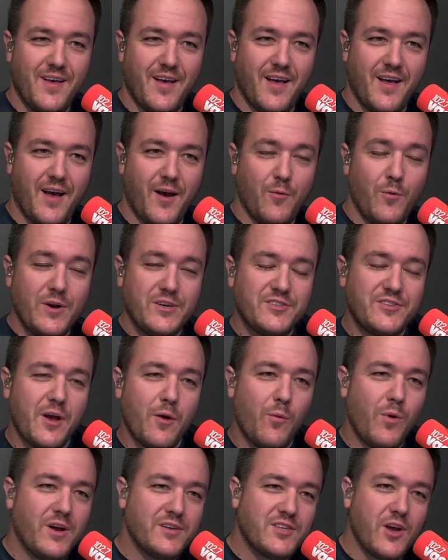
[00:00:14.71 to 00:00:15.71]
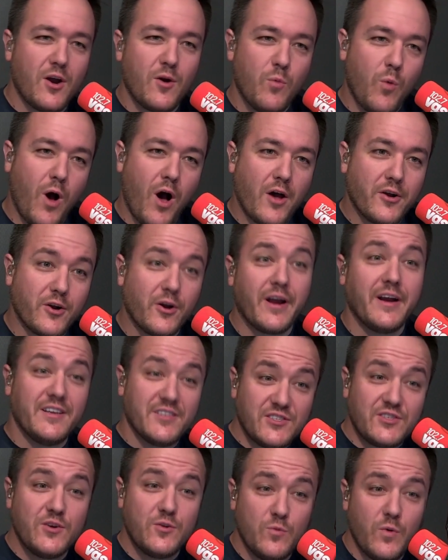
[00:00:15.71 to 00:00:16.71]
I wish that was our water. And it
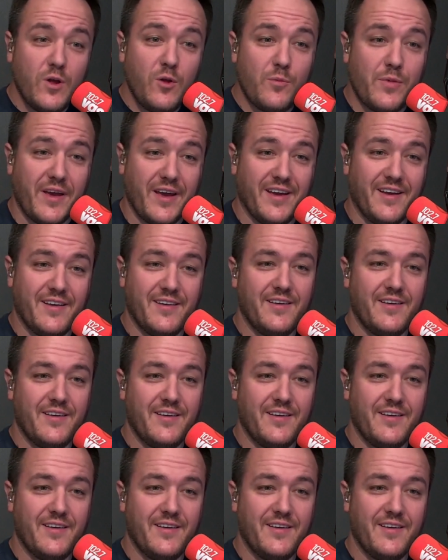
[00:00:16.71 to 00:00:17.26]
soon will be